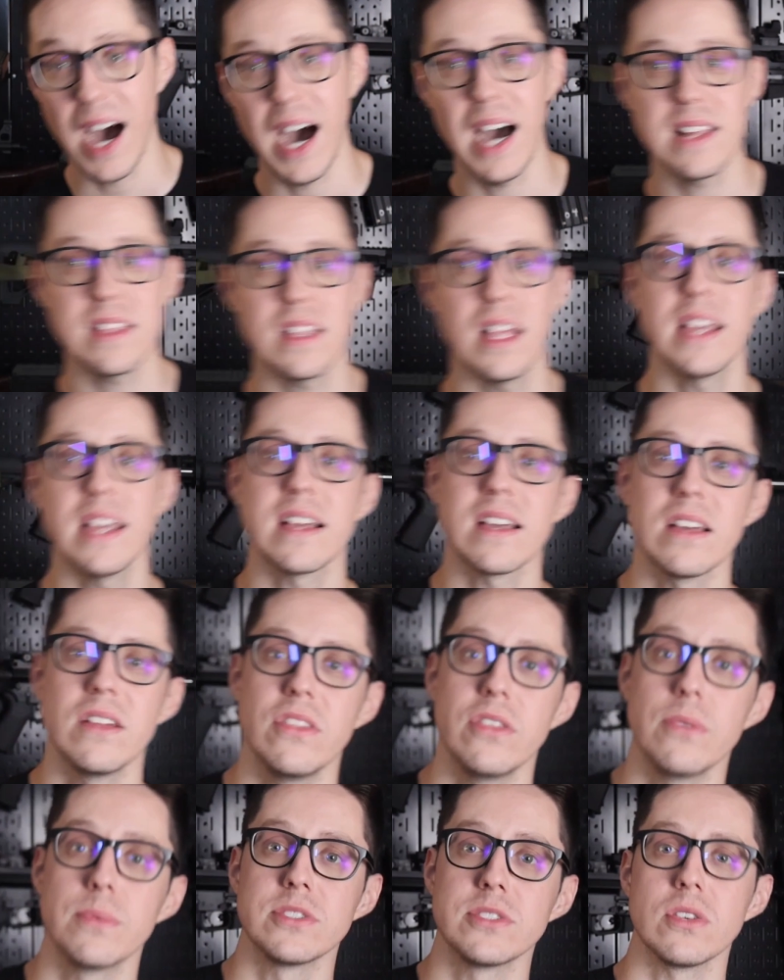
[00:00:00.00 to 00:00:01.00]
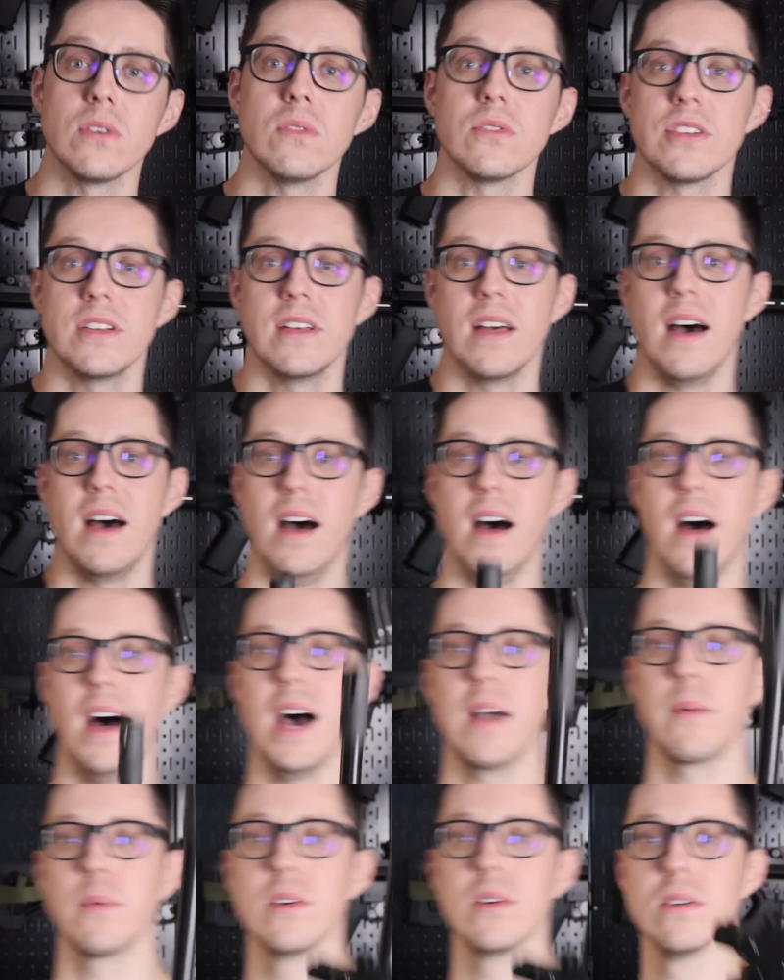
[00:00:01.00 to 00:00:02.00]
I like the result.
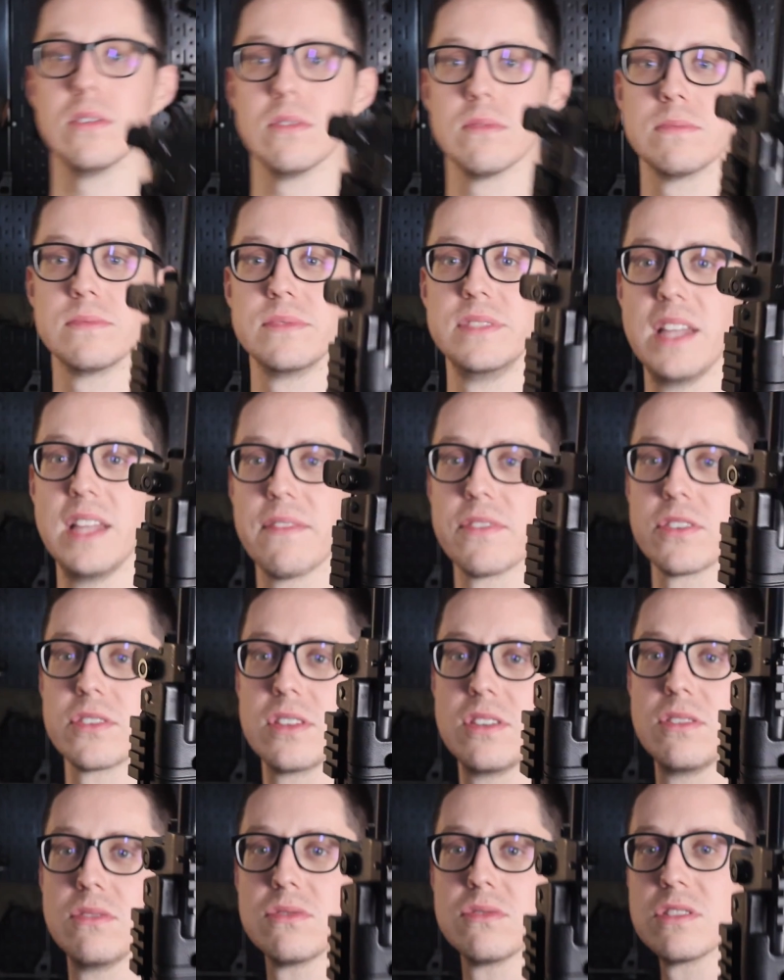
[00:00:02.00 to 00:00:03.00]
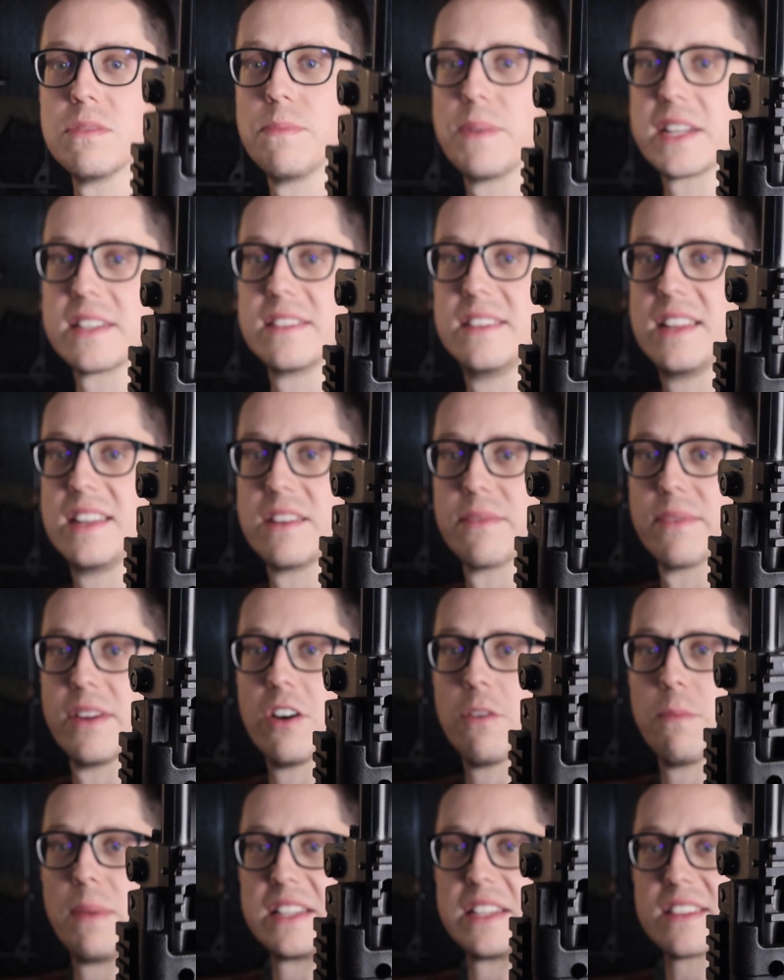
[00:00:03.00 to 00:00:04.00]
I will never use the Picatinny
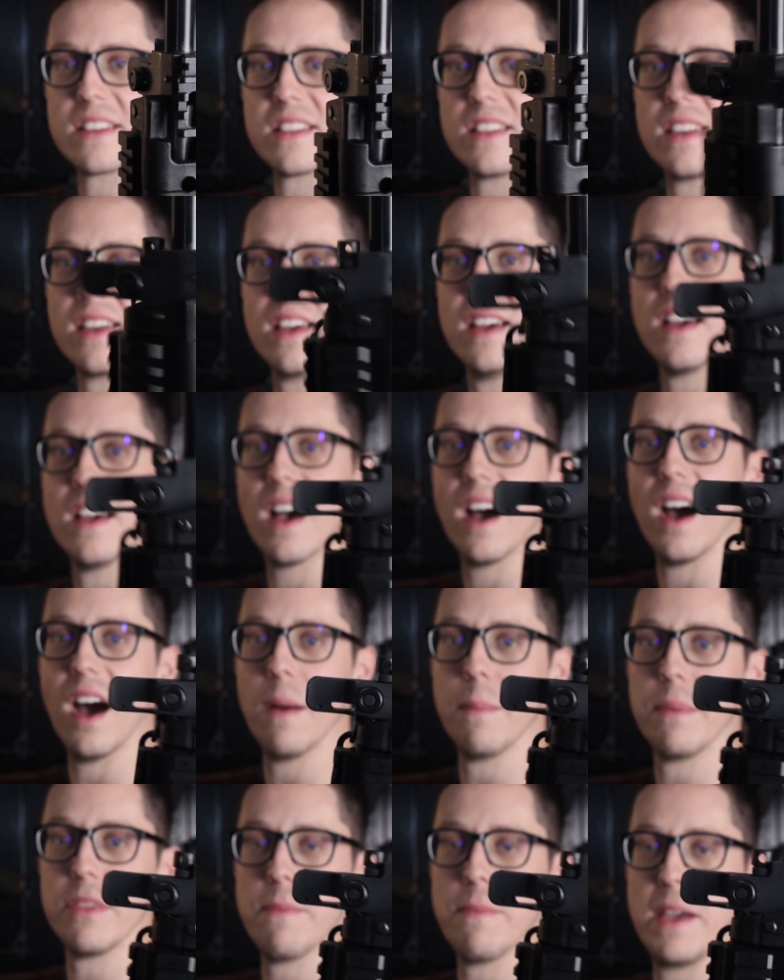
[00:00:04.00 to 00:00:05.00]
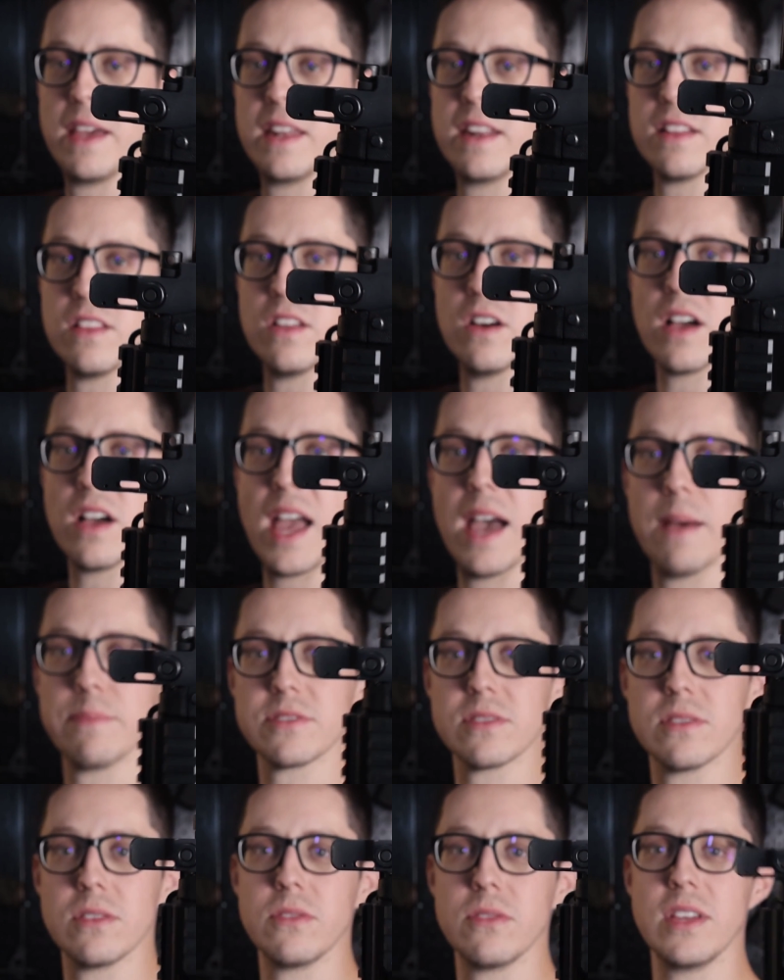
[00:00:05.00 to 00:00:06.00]
rail basically, but the bayonet lug
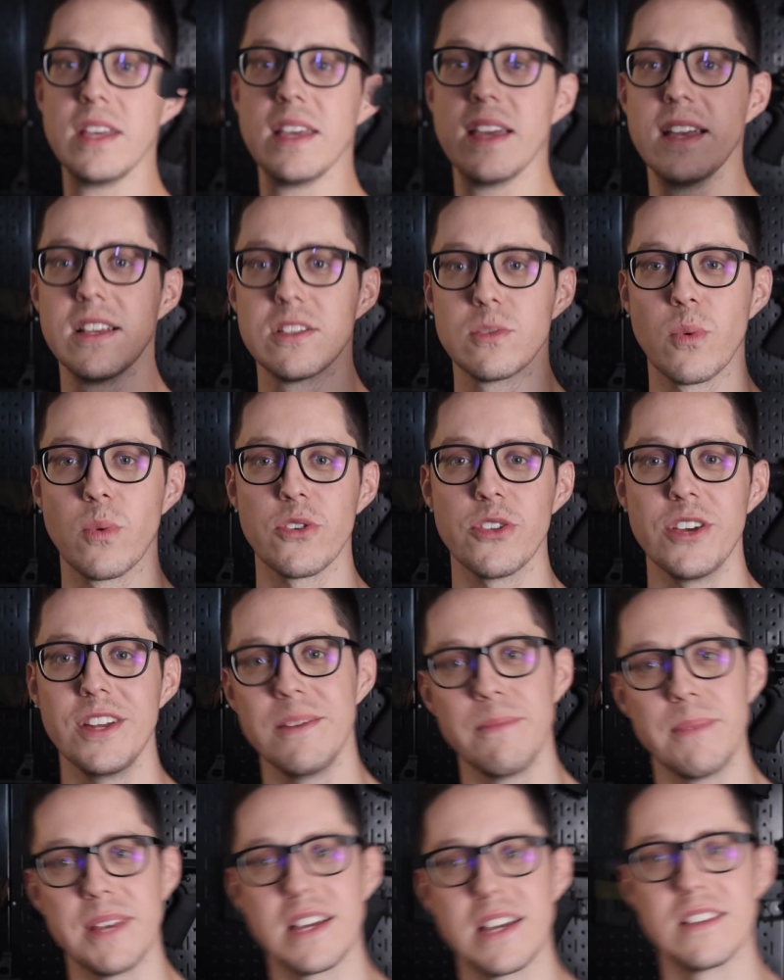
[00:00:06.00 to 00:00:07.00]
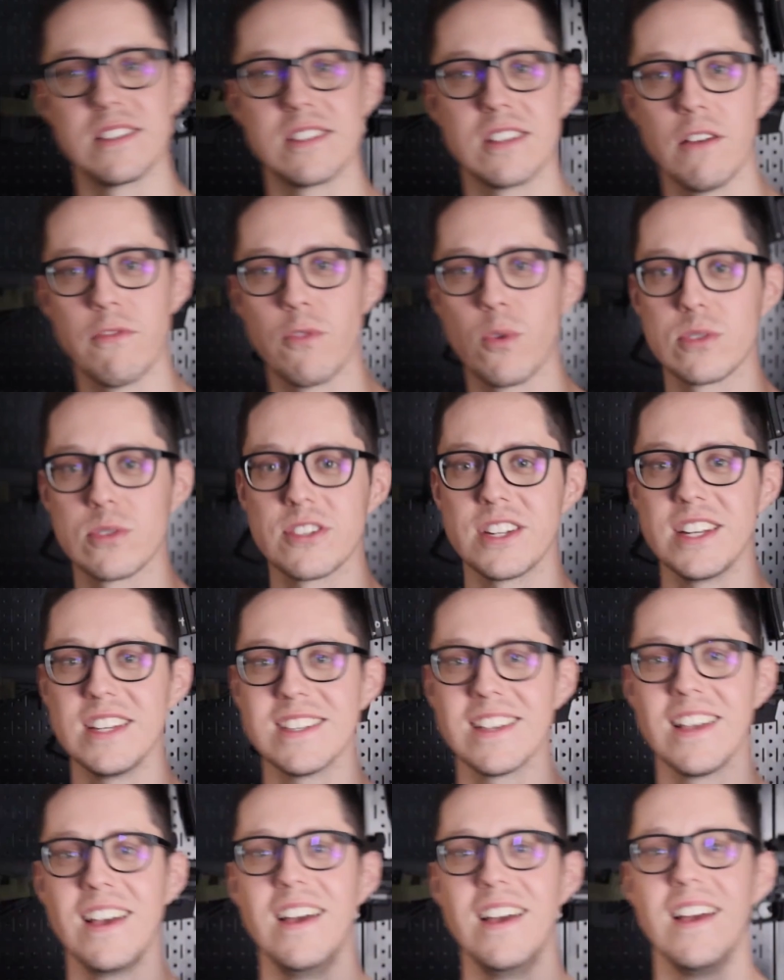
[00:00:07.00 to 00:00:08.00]
absolutely is worth it, because of course it
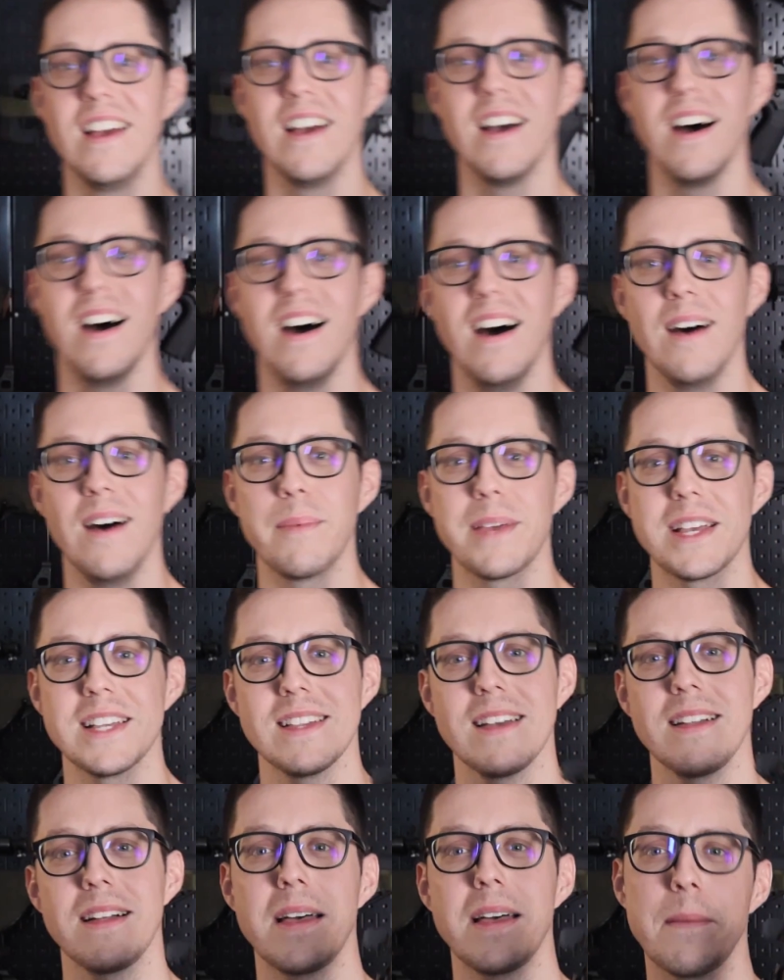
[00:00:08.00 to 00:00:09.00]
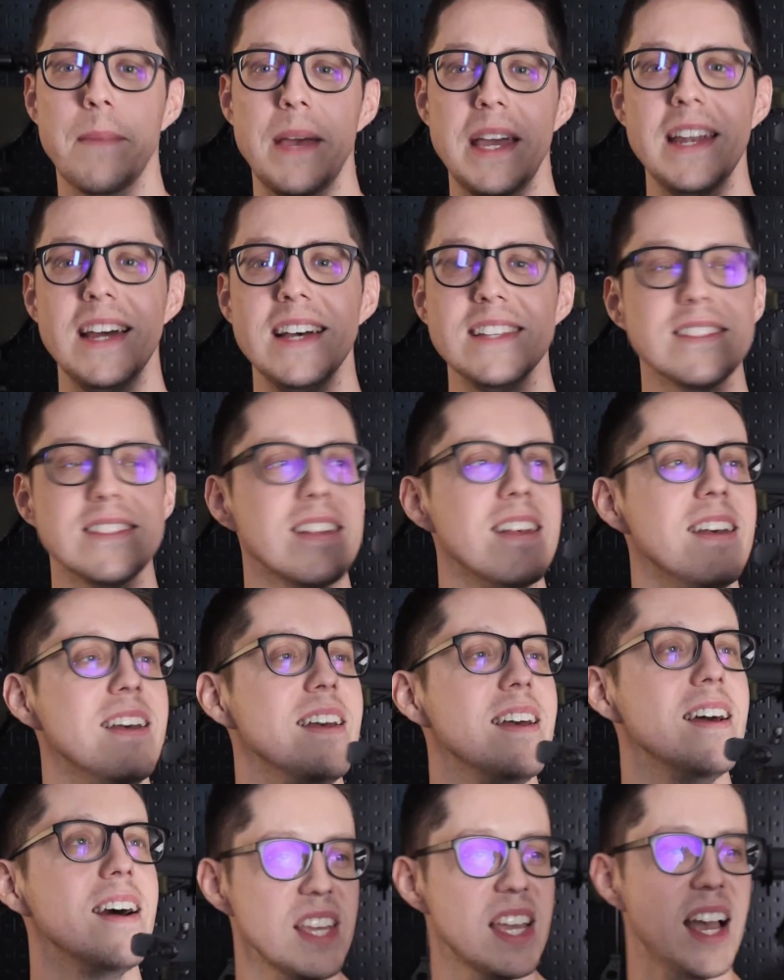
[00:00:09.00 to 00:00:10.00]
is, because I like bayonets.
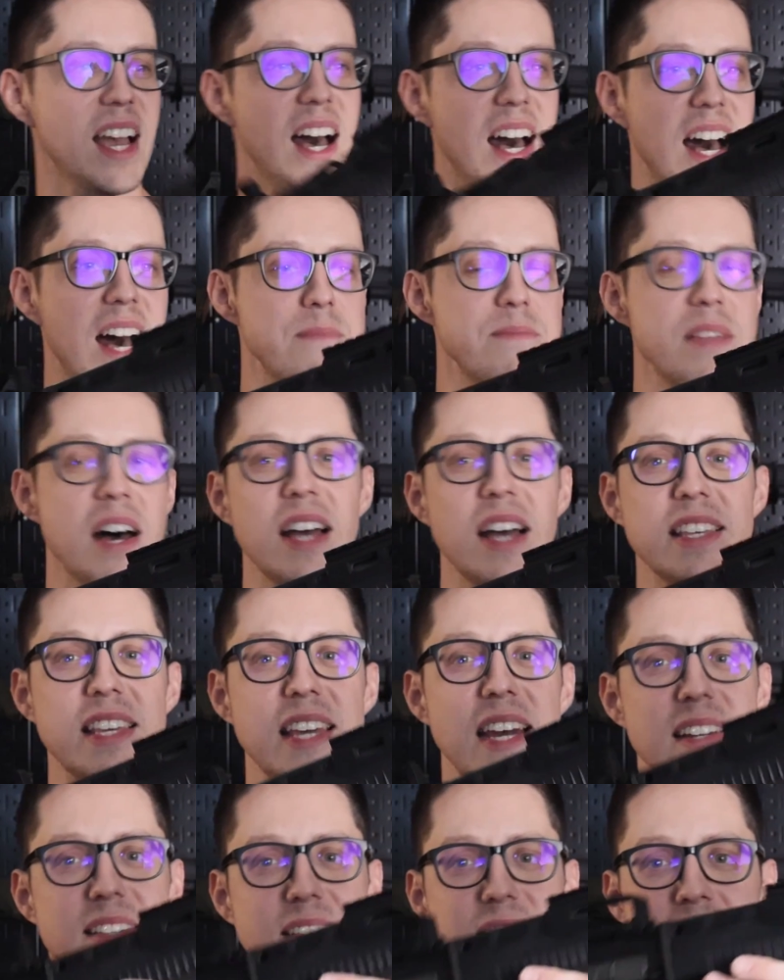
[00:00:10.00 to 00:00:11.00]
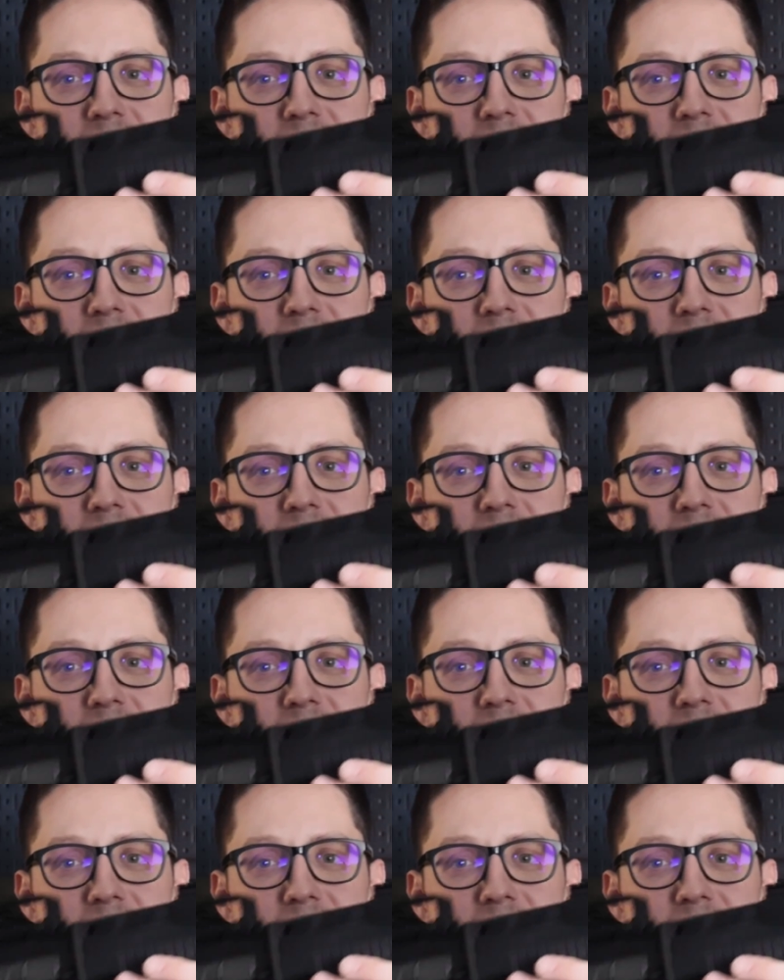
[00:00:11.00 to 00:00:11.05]
I'm not yet